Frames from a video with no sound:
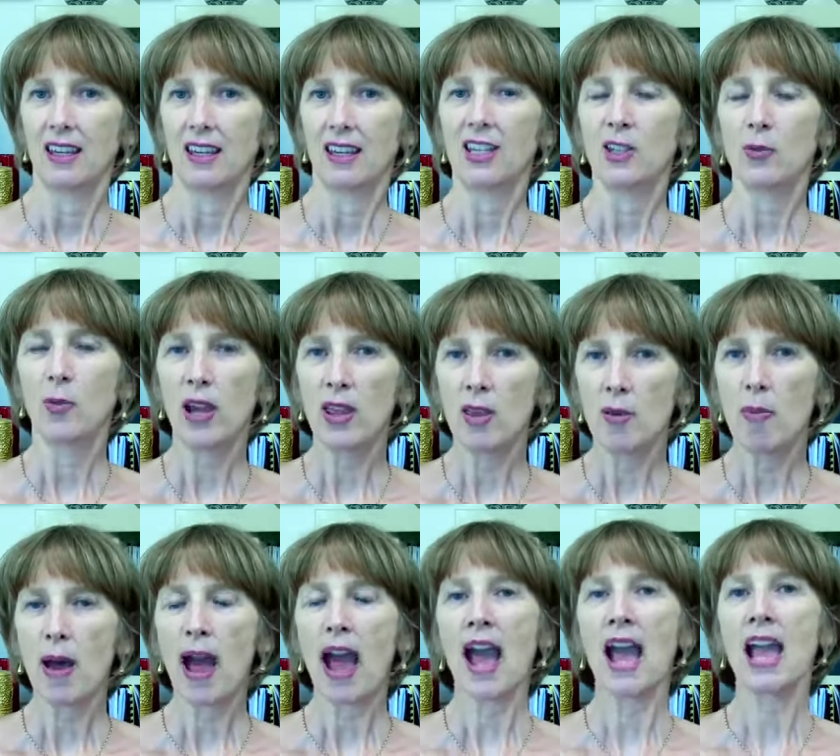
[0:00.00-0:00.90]
is whether
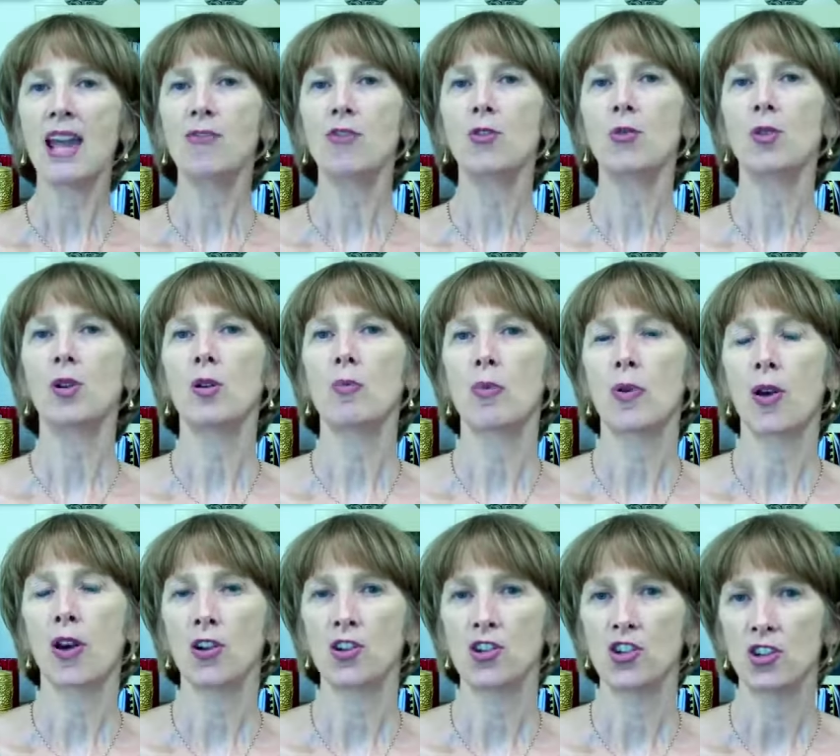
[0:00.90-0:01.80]
behavioural
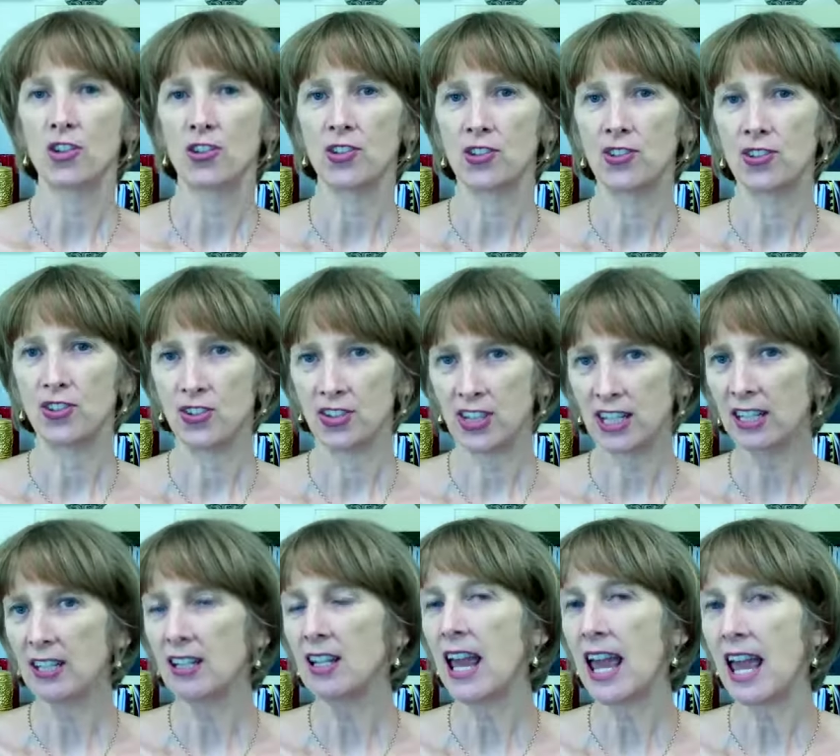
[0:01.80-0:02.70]
approaches
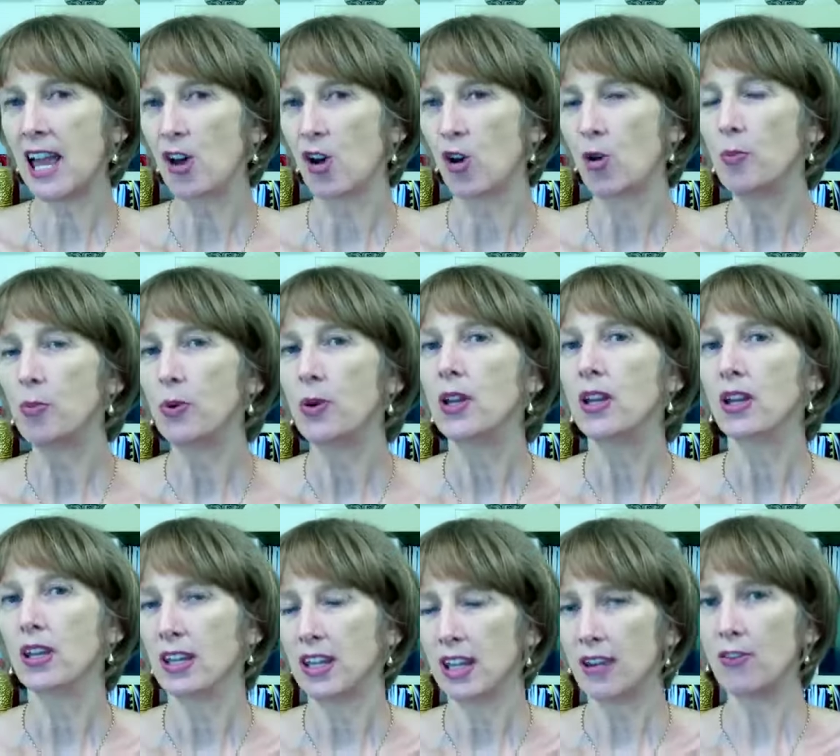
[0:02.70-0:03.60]
still help,
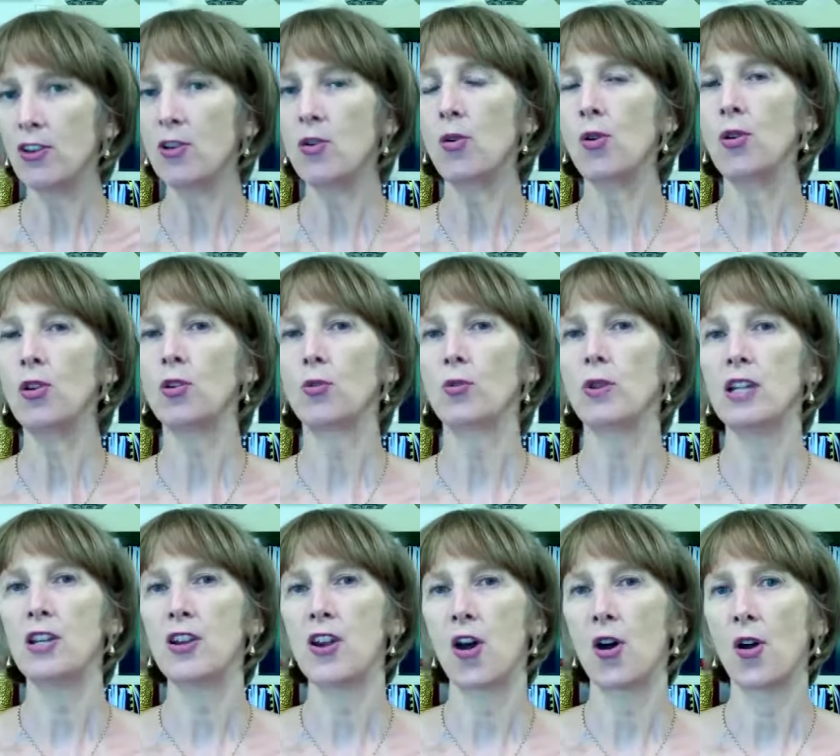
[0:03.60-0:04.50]
given all that we
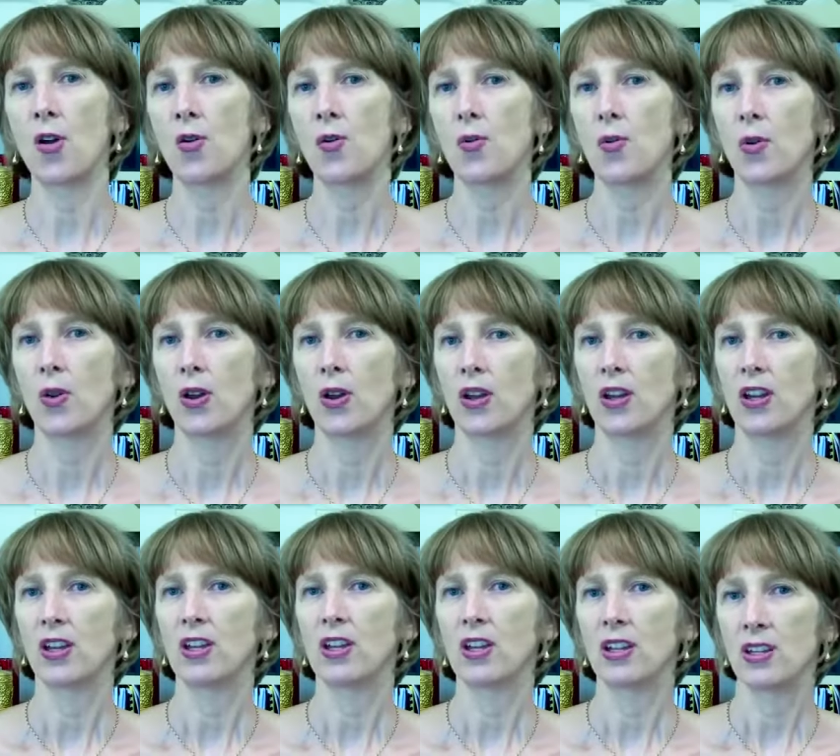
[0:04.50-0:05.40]
know
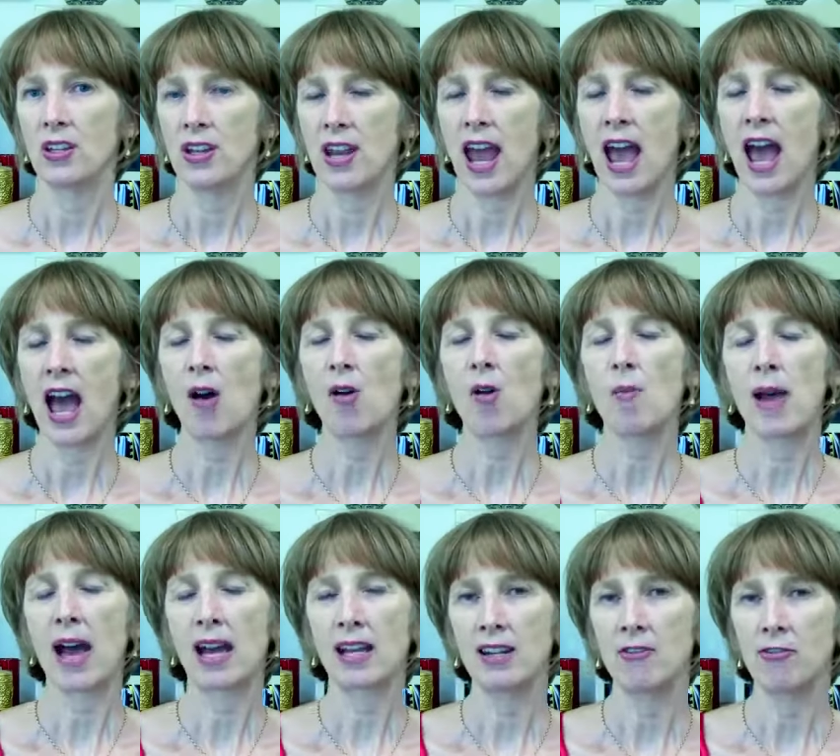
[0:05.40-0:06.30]
now
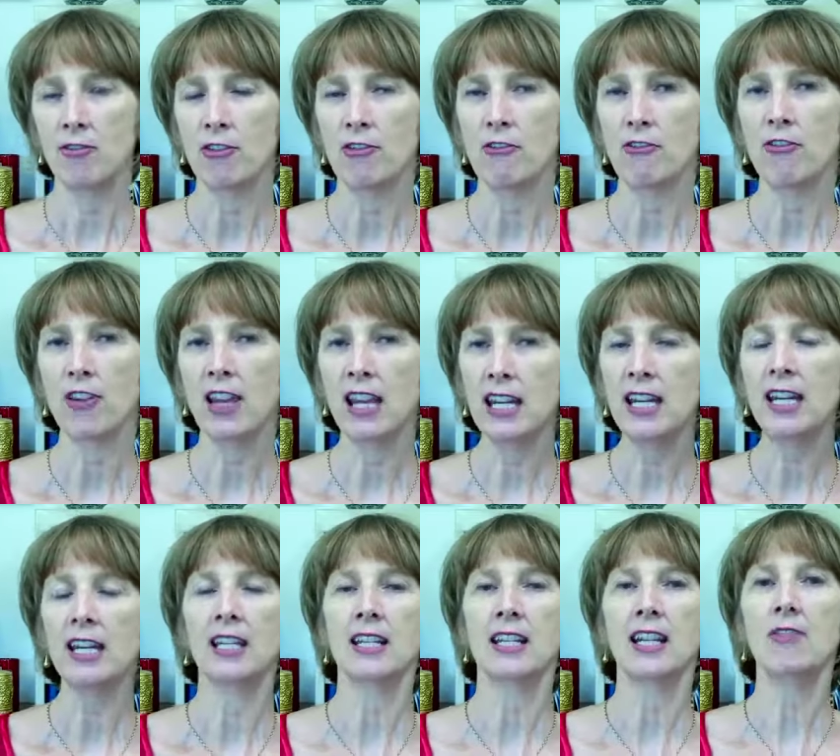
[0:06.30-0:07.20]
about infant
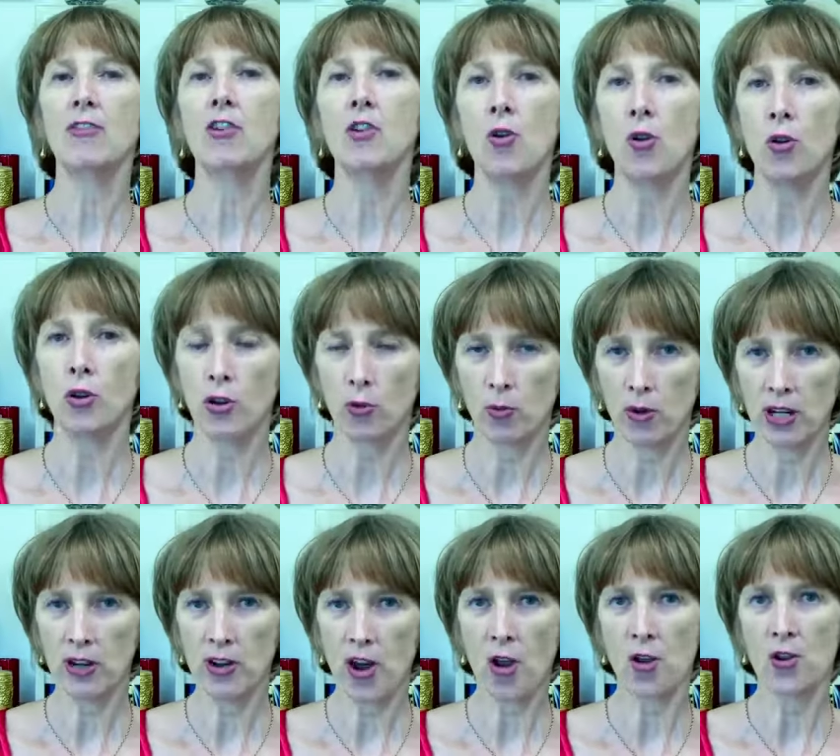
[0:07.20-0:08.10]
feeding and given all that we
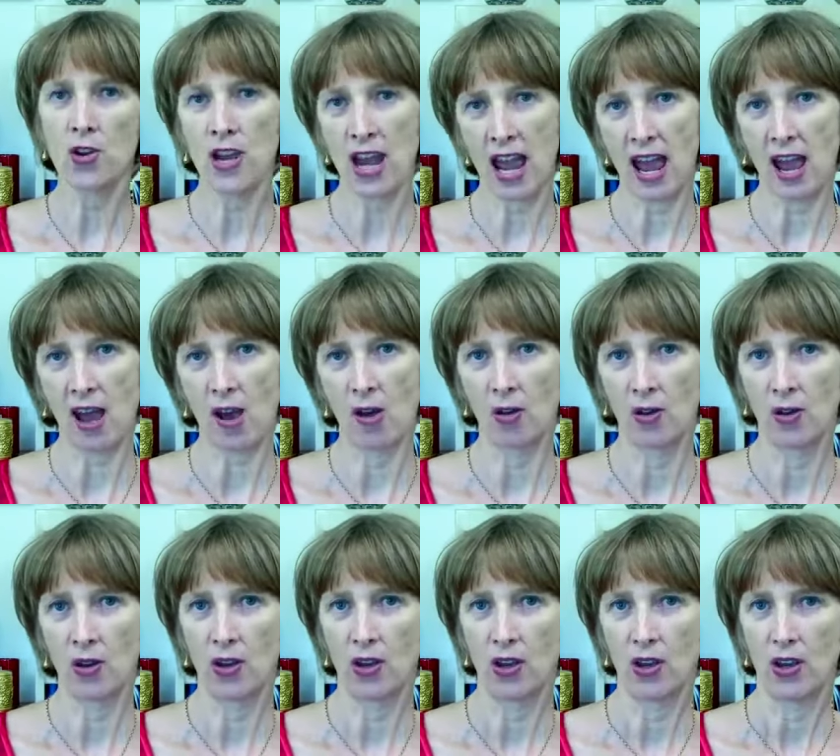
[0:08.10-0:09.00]
know now
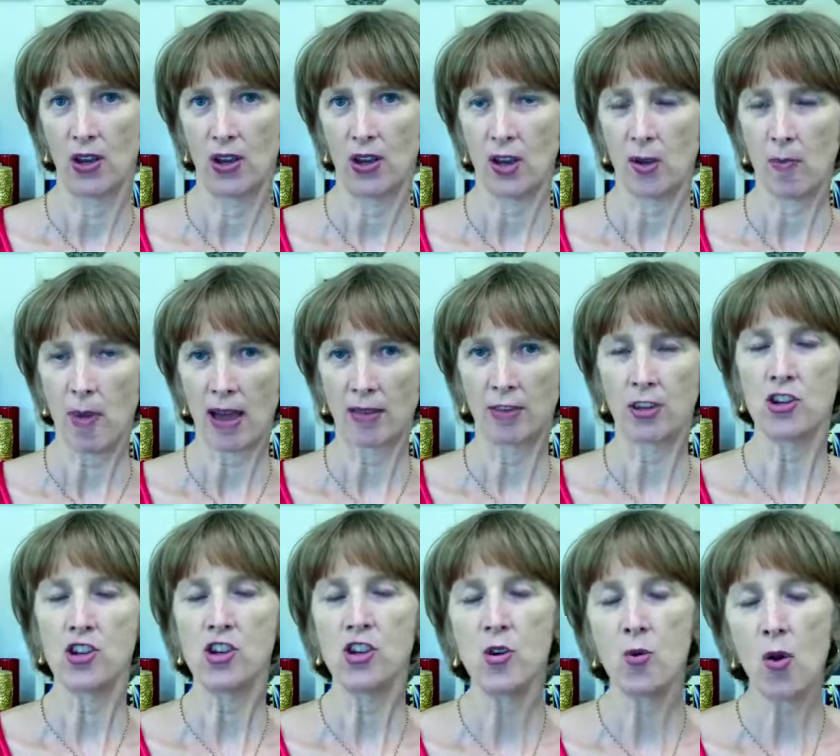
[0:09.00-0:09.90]
about the
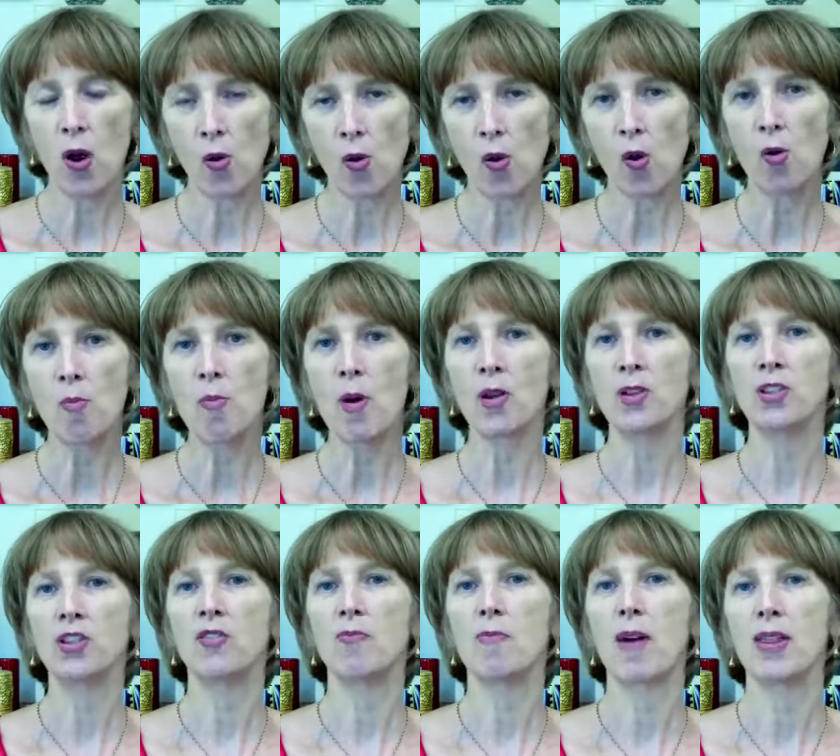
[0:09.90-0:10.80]

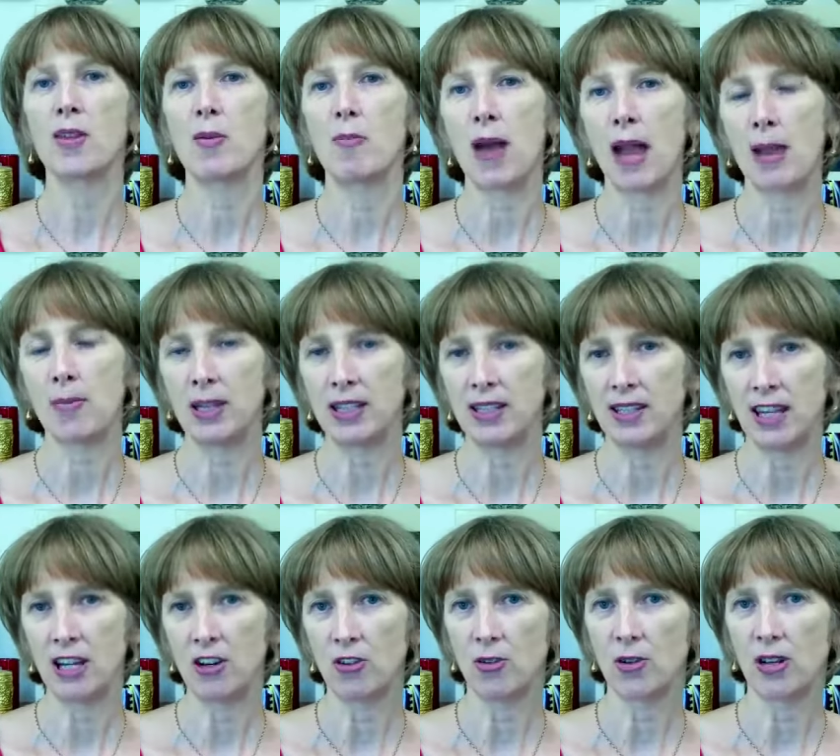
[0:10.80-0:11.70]
neurohormones of mother-baby
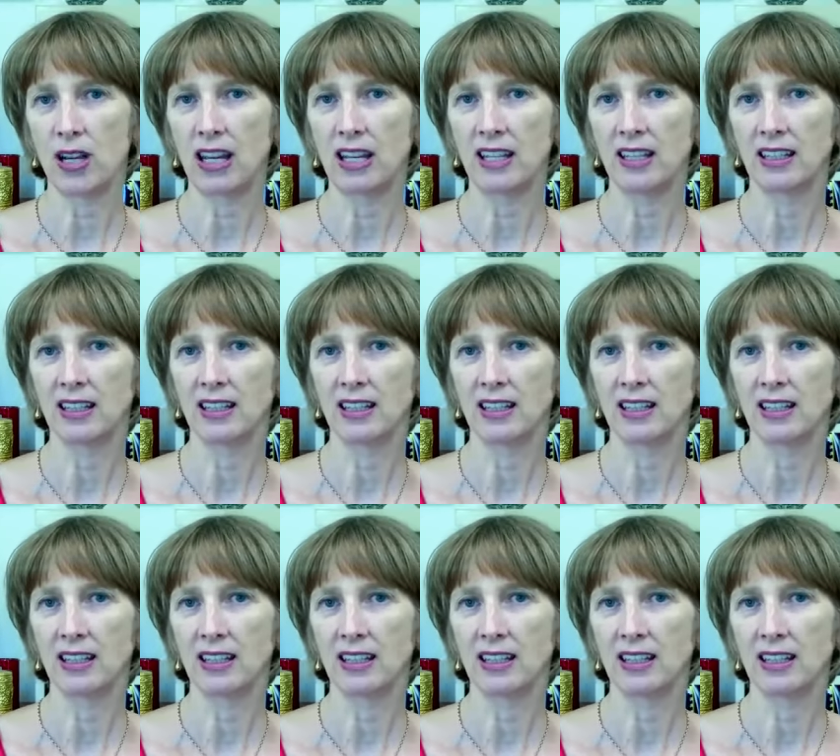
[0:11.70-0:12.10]
synchrony,